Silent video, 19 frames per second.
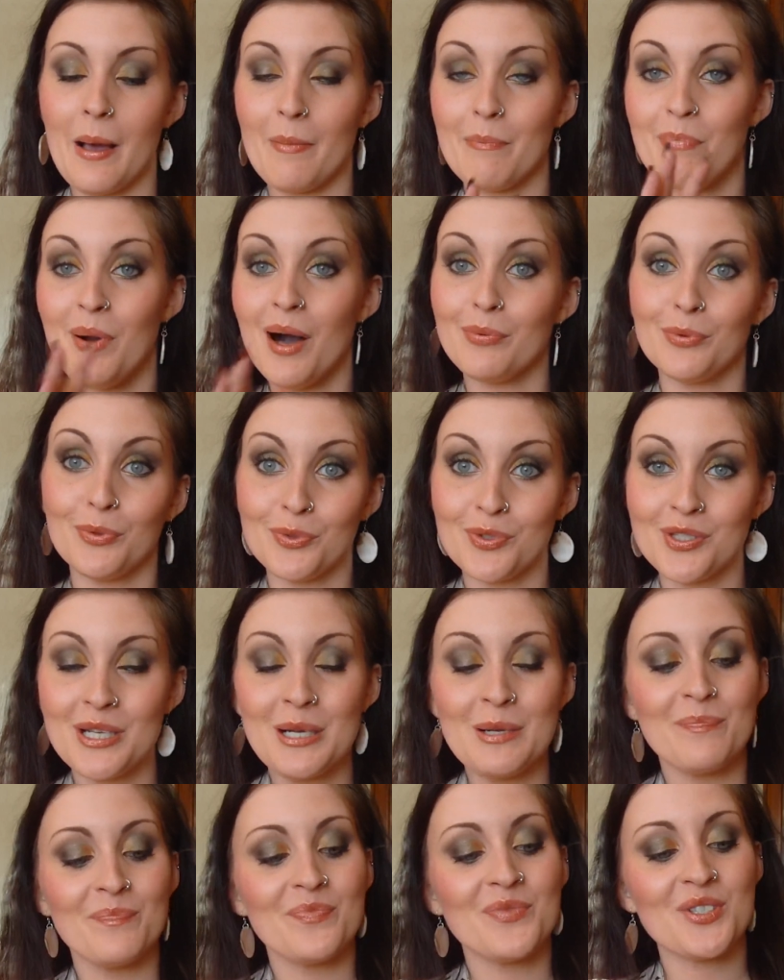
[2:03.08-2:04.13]
and bubbles.
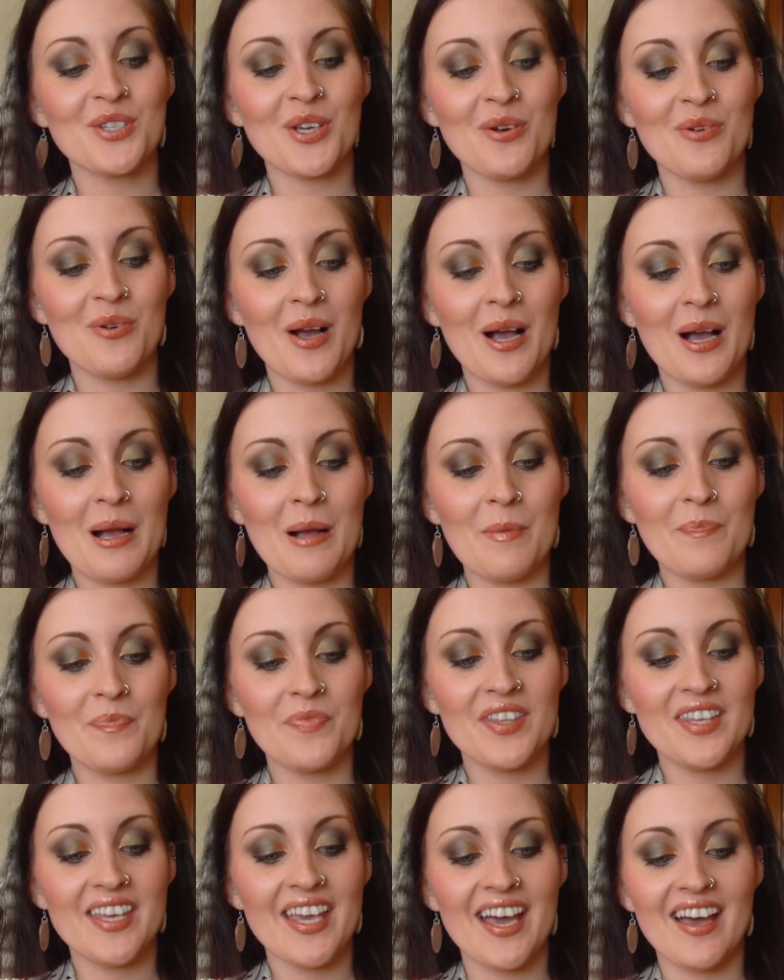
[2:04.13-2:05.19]
So
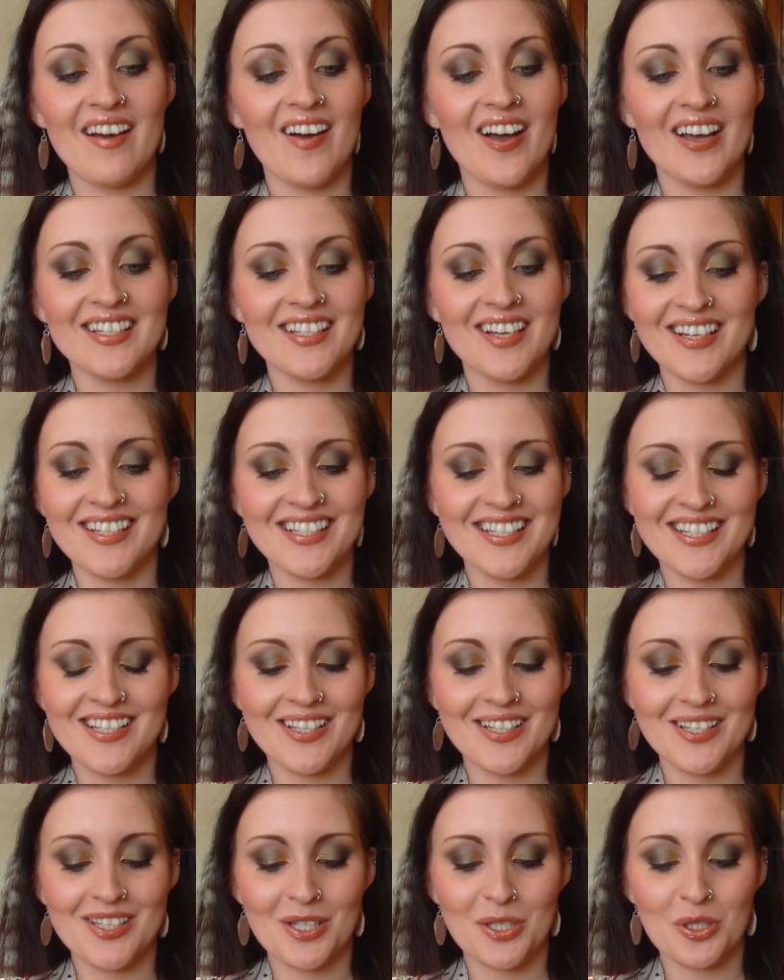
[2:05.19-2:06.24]
yeah, I just
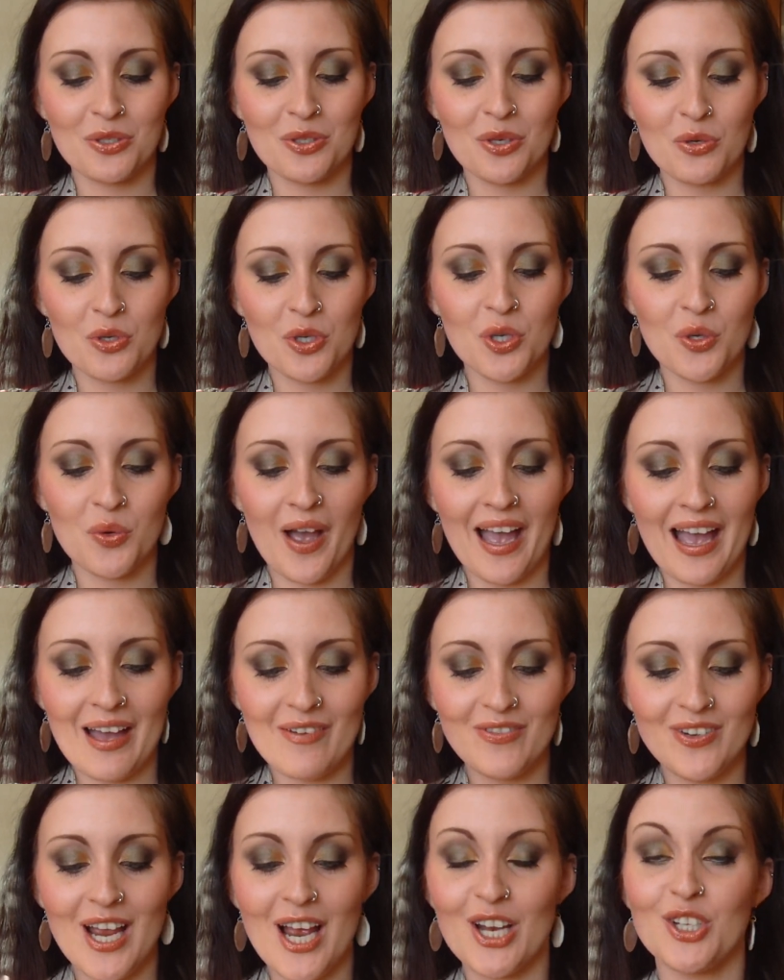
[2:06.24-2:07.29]
think this is so cute. I
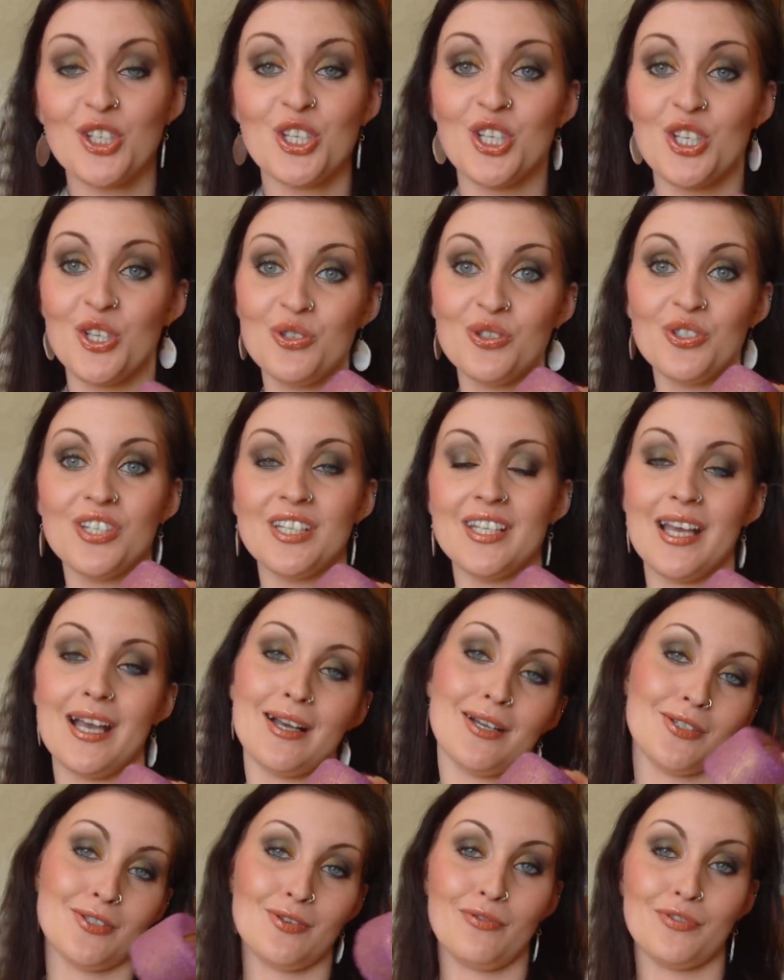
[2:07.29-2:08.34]
haven't actually used it
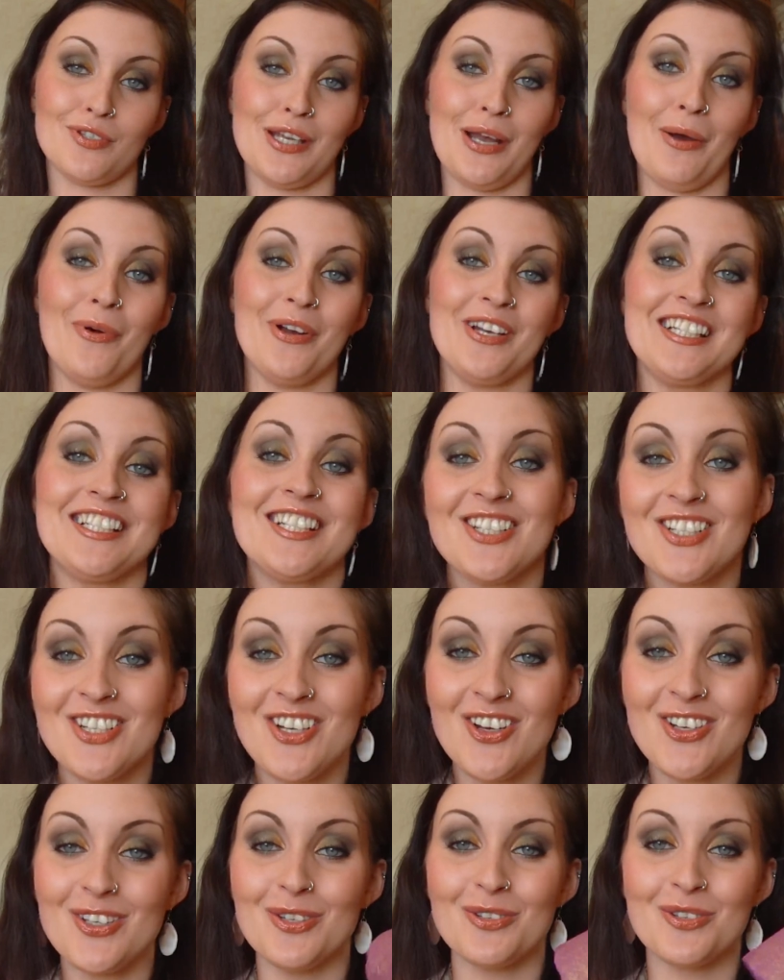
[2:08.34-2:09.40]
yet because obviously I wanted to
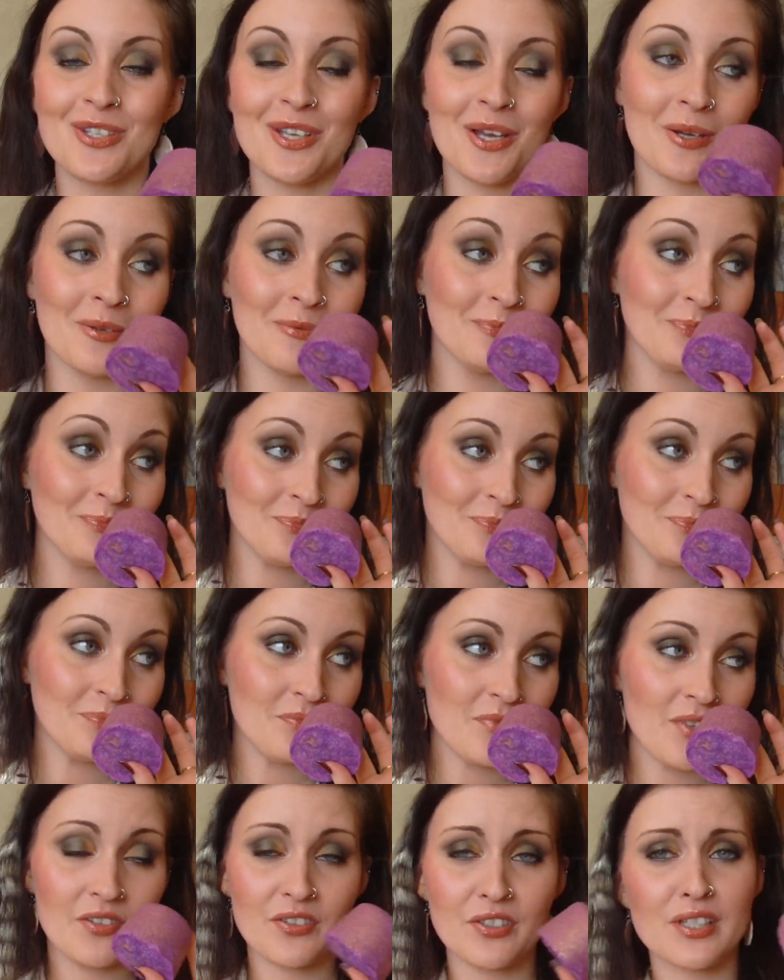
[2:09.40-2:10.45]
show you. So
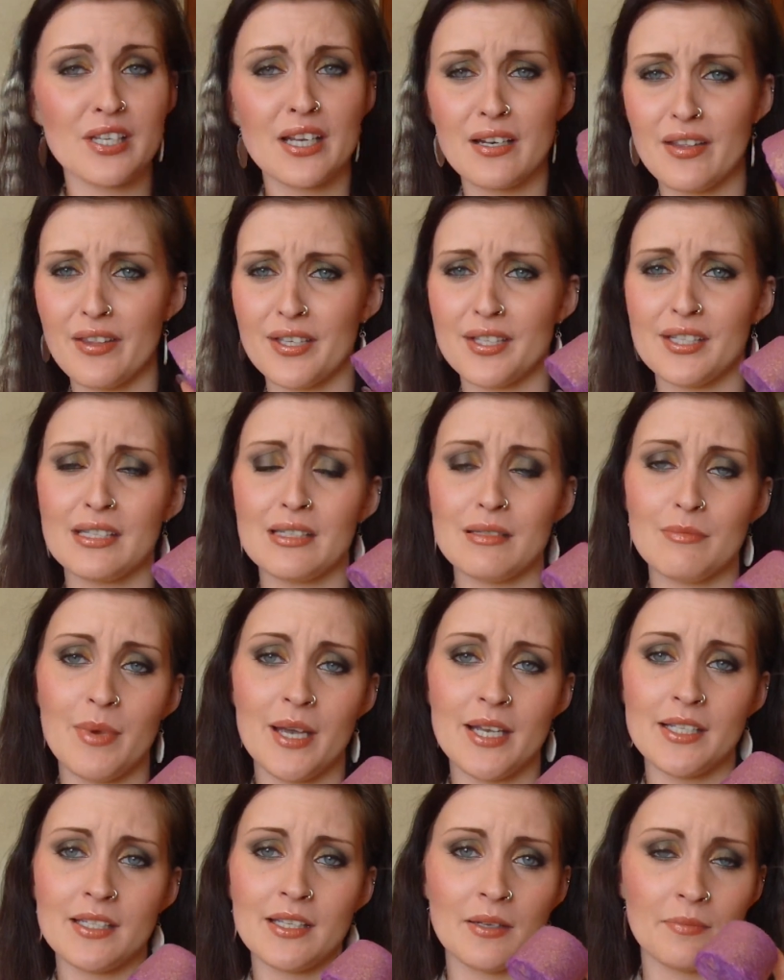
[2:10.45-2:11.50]
the scent of this is
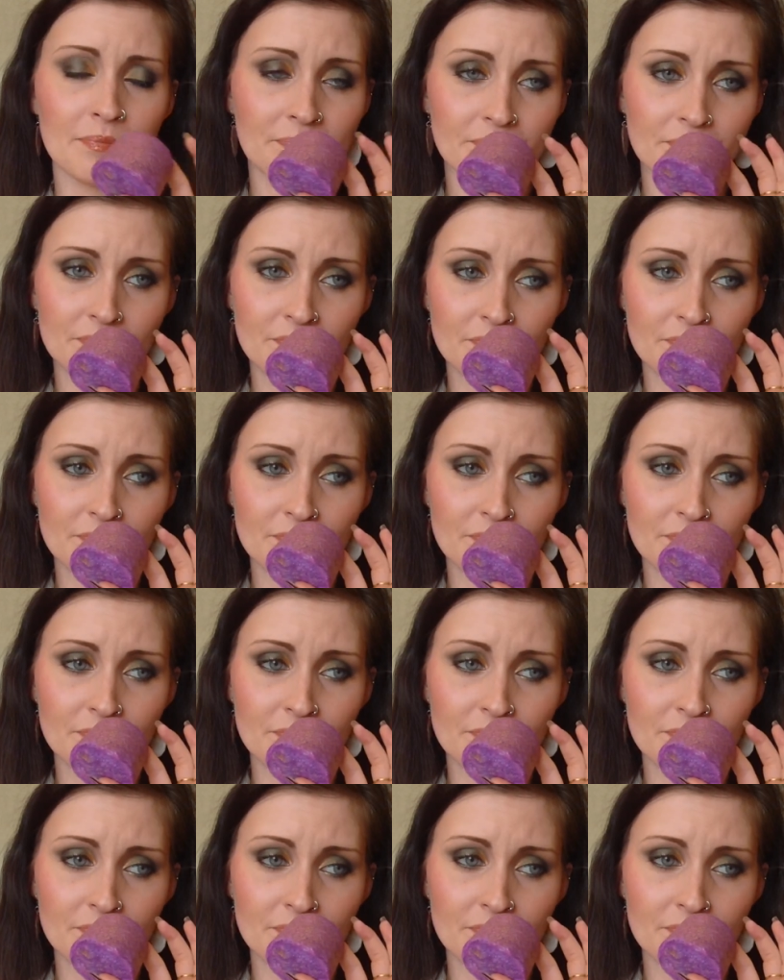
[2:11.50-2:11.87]
amazing.